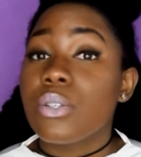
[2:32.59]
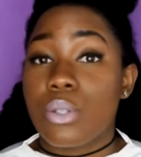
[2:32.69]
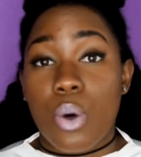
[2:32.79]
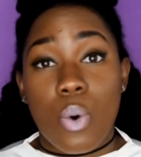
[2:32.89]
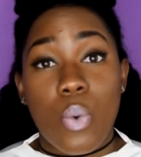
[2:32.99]

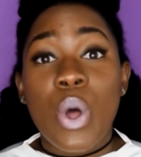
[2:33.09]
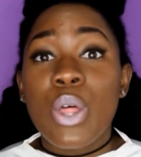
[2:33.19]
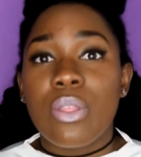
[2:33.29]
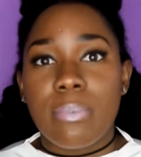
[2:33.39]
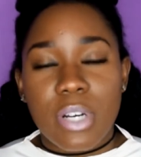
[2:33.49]
So
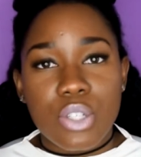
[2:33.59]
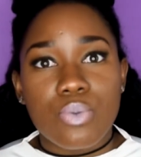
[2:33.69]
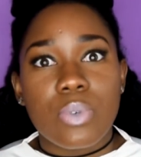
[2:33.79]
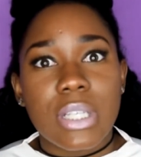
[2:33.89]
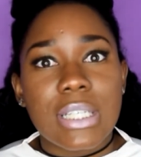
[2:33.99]
the brush
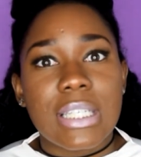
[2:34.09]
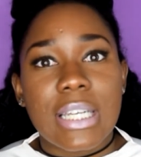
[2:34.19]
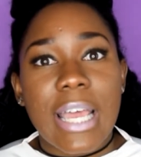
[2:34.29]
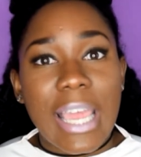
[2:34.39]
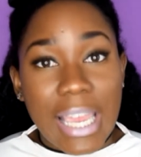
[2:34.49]
really
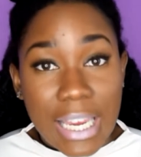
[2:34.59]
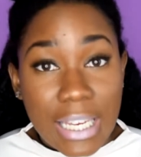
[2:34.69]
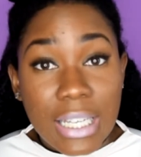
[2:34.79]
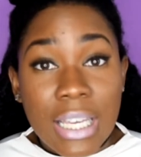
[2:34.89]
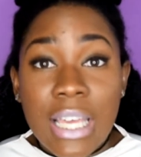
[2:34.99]
did
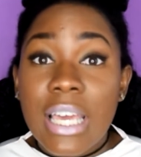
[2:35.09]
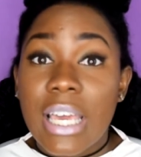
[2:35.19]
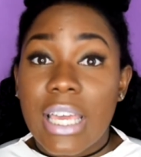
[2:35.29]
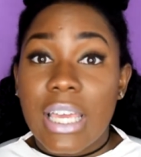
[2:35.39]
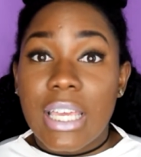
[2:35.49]
aid
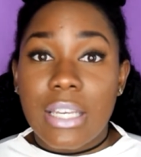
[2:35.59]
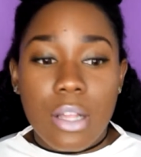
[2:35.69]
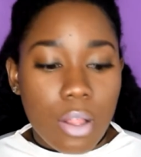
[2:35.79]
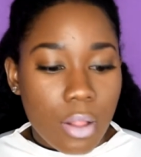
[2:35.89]
in